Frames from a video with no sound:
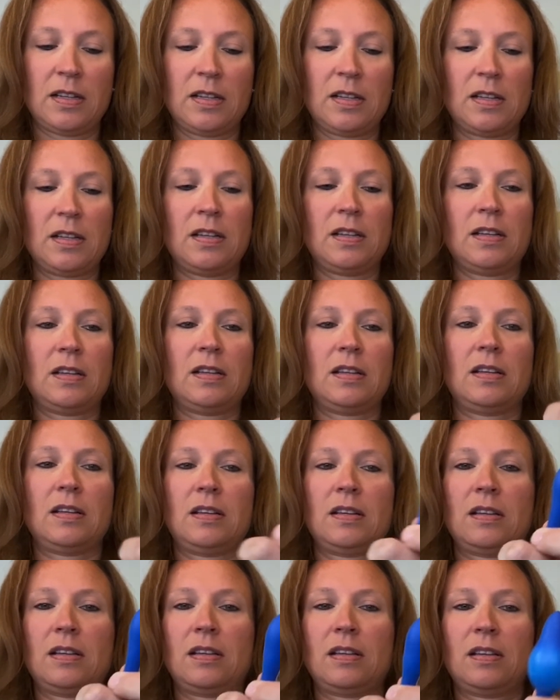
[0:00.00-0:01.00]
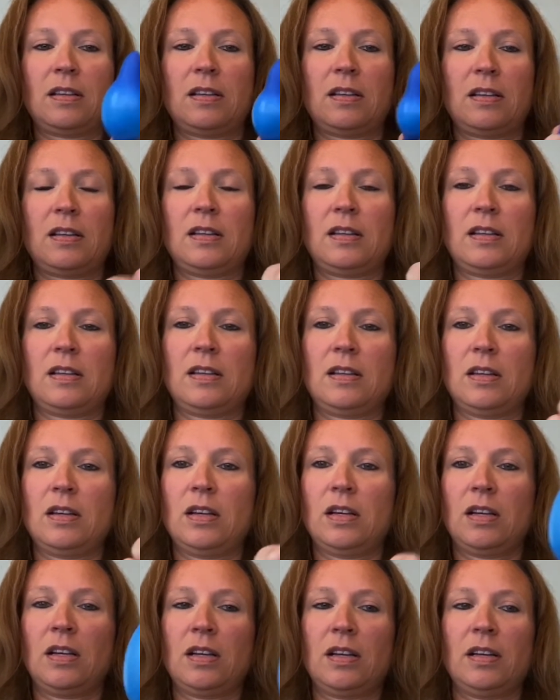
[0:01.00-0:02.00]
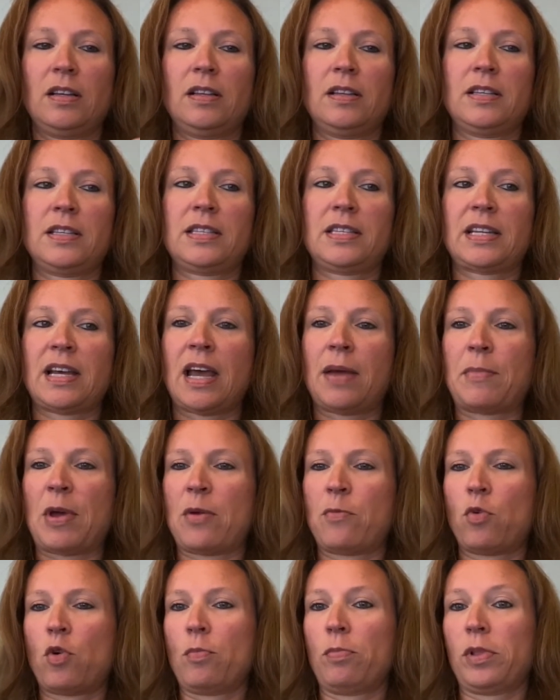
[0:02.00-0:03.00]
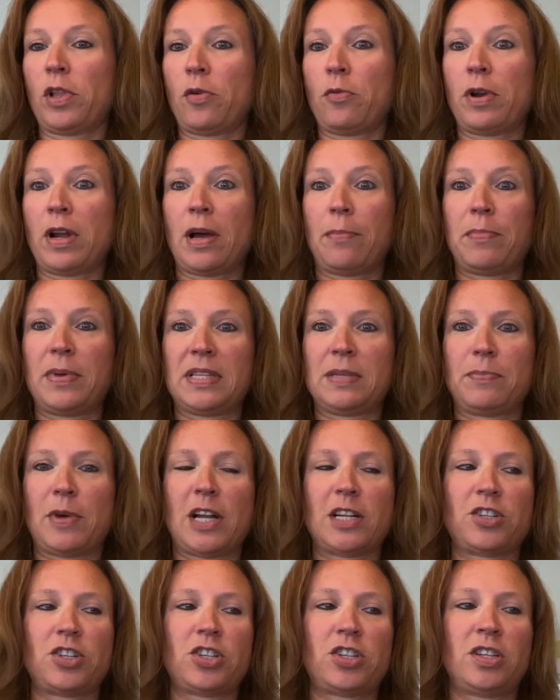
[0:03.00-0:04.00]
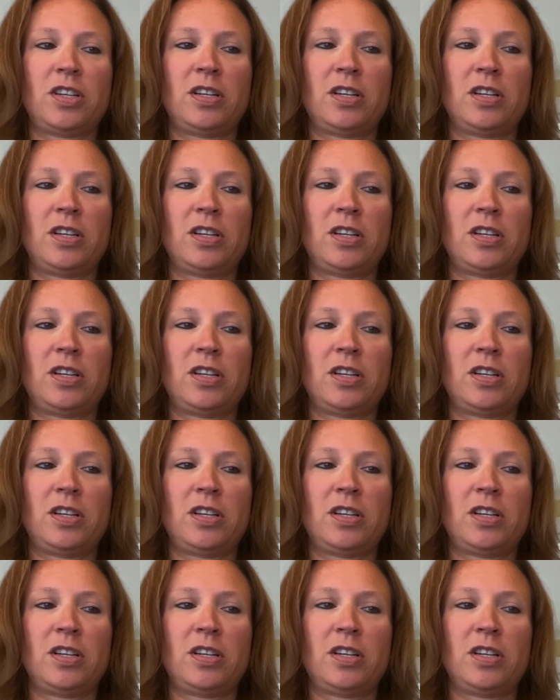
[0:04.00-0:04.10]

This time I won't blow it up as much.